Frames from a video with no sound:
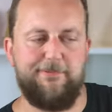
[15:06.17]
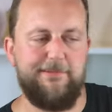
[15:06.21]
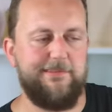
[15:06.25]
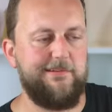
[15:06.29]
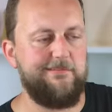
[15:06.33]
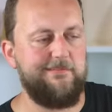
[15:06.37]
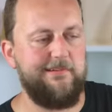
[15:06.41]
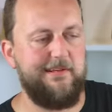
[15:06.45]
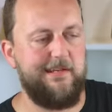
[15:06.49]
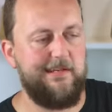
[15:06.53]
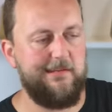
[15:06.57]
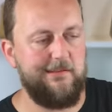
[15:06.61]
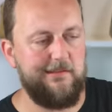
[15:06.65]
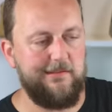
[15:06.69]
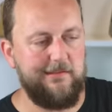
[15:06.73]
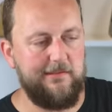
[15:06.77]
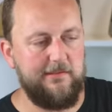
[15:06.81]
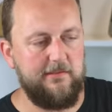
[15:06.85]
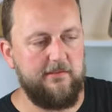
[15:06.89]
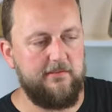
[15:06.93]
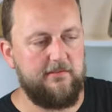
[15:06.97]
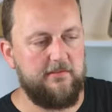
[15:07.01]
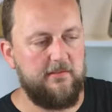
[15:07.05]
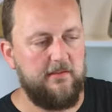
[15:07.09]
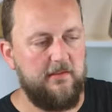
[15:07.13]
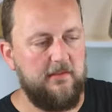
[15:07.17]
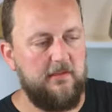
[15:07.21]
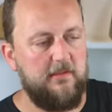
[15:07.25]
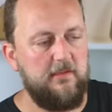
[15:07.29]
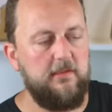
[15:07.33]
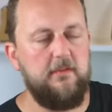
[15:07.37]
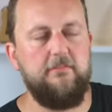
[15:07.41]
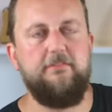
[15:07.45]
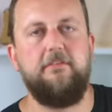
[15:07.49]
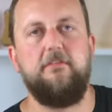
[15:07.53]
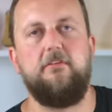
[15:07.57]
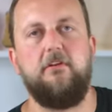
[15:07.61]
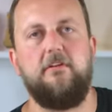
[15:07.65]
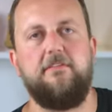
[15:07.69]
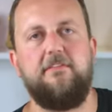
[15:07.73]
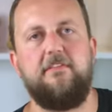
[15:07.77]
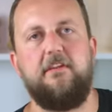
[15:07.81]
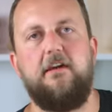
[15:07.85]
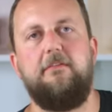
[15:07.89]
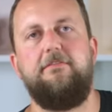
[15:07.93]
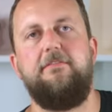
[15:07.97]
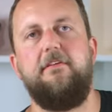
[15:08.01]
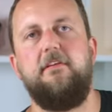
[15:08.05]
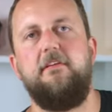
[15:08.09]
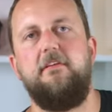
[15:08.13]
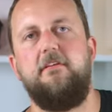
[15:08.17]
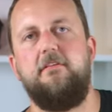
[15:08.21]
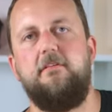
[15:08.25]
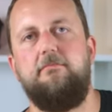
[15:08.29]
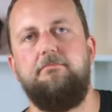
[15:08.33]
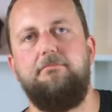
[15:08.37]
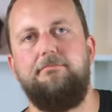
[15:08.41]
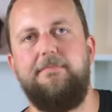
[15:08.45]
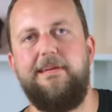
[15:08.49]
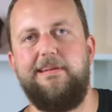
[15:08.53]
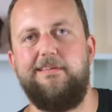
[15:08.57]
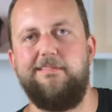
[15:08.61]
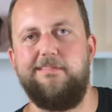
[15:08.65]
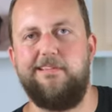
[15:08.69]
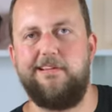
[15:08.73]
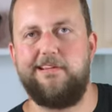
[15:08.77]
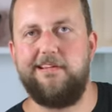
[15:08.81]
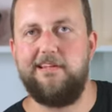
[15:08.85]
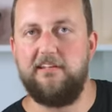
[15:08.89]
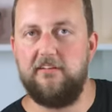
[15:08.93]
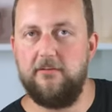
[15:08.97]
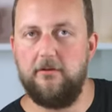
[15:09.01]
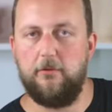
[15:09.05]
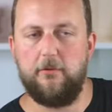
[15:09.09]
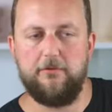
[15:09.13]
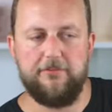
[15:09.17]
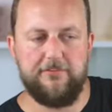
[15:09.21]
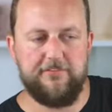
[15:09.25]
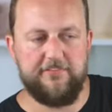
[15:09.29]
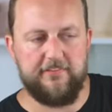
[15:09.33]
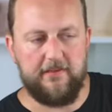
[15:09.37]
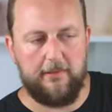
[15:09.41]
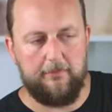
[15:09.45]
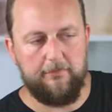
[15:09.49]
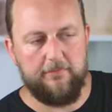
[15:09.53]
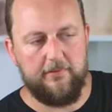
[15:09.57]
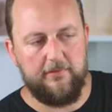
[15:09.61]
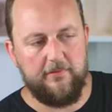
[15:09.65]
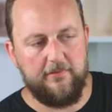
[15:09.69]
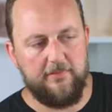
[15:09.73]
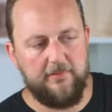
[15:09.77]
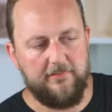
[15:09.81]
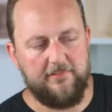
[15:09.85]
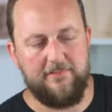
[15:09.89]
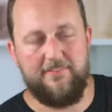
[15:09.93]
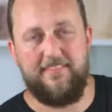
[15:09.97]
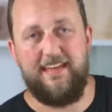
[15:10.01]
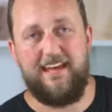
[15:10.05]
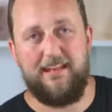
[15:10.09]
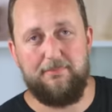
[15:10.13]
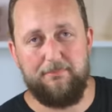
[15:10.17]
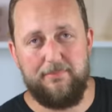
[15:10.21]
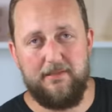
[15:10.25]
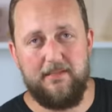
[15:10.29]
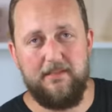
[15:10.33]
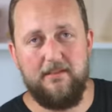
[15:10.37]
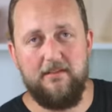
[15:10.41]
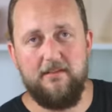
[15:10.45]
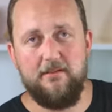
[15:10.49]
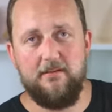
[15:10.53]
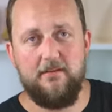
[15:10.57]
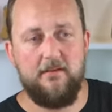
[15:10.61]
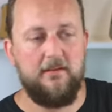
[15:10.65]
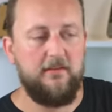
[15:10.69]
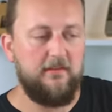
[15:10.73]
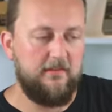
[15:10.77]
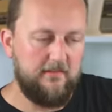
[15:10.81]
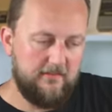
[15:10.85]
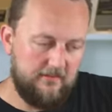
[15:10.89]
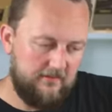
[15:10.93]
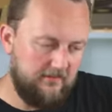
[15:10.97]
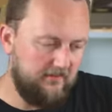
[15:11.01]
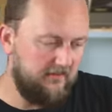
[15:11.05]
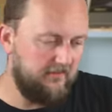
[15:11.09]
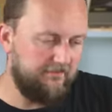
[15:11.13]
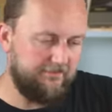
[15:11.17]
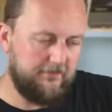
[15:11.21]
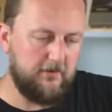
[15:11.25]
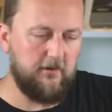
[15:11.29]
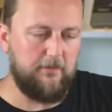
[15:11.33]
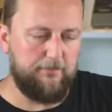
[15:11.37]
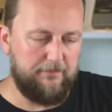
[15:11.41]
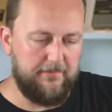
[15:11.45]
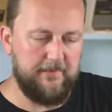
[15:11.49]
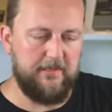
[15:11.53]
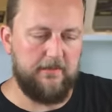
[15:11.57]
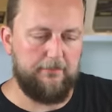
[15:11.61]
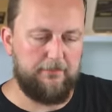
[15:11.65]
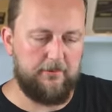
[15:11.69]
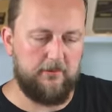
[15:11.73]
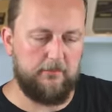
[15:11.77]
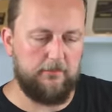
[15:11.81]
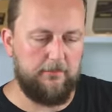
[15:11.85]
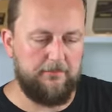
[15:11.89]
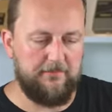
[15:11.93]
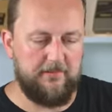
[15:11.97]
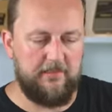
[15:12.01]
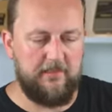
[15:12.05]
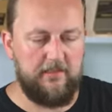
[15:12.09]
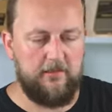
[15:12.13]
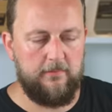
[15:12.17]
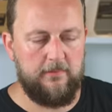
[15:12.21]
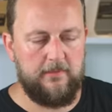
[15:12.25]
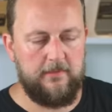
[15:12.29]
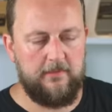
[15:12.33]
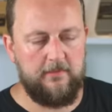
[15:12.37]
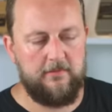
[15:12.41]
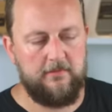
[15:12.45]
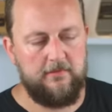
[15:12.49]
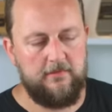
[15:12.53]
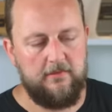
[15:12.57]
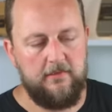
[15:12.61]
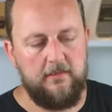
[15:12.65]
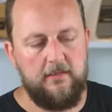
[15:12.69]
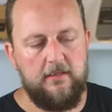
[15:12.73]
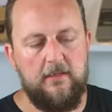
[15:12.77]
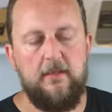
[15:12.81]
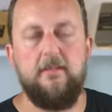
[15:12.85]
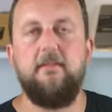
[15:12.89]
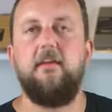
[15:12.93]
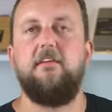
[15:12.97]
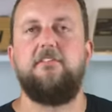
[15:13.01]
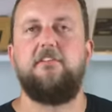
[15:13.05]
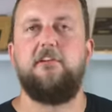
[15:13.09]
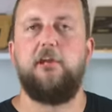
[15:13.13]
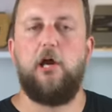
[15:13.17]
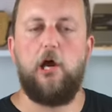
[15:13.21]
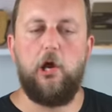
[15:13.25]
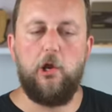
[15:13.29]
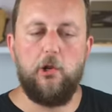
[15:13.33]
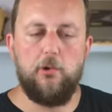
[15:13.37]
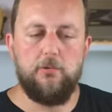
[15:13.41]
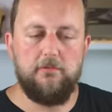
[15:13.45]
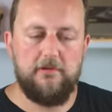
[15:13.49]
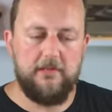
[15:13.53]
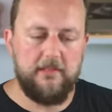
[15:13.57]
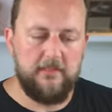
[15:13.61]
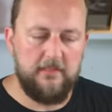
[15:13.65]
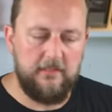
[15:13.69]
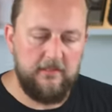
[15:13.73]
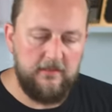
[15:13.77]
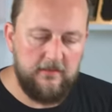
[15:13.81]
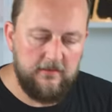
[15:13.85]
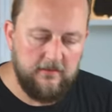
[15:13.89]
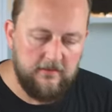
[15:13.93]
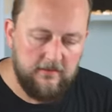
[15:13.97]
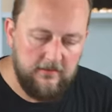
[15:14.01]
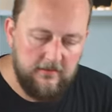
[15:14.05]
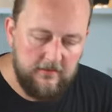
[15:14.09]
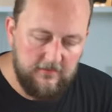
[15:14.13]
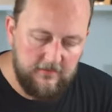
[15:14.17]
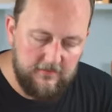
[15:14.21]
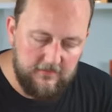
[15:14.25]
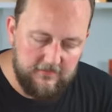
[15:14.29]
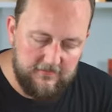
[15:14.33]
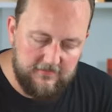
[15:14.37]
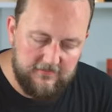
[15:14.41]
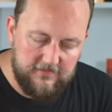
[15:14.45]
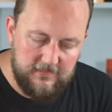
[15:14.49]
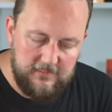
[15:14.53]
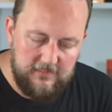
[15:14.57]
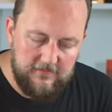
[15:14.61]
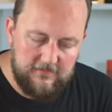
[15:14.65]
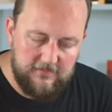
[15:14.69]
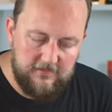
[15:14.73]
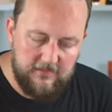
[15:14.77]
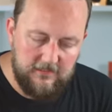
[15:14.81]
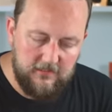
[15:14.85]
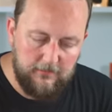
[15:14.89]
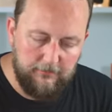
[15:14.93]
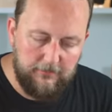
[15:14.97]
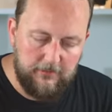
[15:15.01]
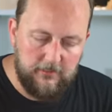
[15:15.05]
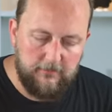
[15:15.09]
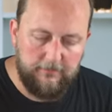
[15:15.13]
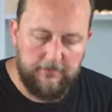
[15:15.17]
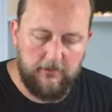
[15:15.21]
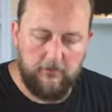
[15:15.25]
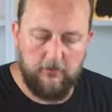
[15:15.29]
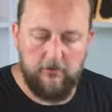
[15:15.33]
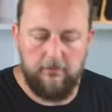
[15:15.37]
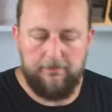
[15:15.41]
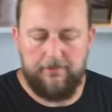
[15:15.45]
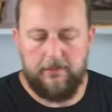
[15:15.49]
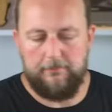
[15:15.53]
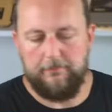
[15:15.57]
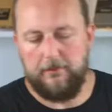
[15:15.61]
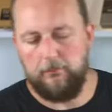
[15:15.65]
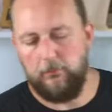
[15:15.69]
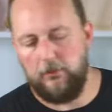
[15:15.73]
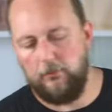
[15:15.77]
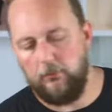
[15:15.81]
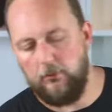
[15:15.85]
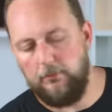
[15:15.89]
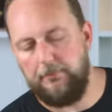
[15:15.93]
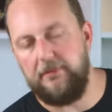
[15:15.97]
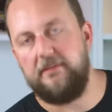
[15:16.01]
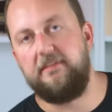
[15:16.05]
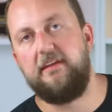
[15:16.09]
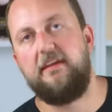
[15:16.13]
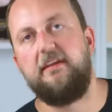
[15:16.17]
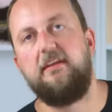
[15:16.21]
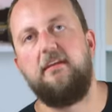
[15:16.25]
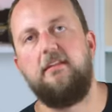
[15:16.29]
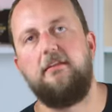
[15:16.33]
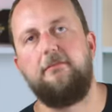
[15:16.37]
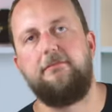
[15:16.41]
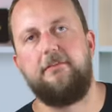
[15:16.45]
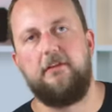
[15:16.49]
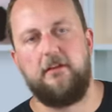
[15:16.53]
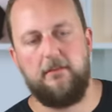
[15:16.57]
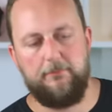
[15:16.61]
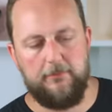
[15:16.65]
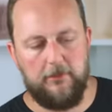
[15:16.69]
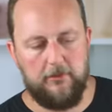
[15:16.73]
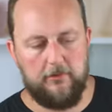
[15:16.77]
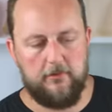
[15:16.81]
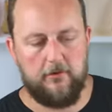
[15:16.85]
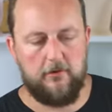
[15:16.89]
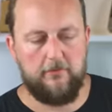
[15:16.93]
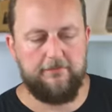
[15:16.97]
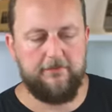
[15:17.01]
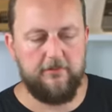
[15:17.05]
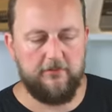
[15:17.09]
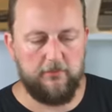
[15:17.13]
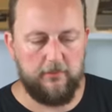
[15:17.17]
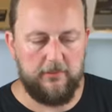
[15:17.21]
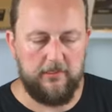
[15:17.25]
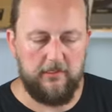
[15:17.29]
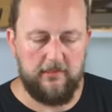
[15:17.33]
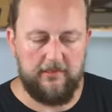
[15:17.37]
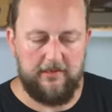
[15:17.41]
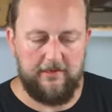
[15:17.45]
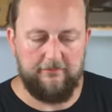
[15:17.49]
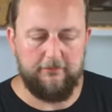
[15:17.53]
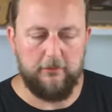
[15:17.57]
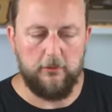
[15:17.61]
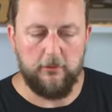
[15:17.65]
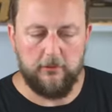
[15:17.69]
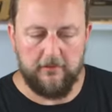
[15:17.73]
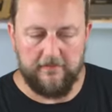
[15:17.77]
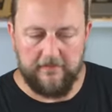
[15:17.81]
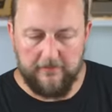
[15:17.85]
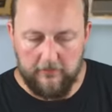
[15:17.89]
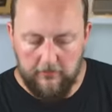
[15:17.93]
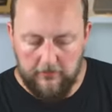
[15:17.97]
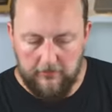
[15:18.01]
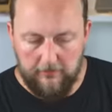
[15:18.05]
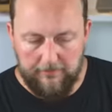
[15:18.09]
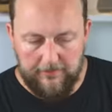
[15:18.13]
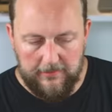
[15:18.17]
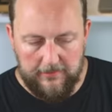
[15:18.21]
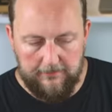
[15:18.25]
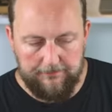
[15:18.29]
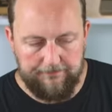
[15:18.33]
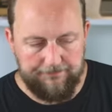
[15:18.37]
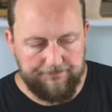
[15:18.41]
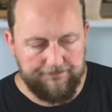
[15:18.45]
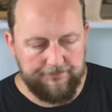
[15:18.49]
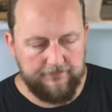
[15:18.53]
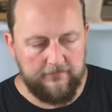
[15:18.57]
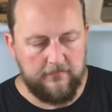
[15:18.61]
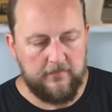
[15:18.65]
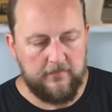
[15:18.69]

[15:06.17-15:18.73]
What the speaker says: But the reality is, if you've got stuff in your metal, like in your sump that's that big, you've got bigger problems anyway. There's an O-ring here that seats in the bottom of the oil pump, and we will be taking the front of the motor off as well and have a look at the oil pump.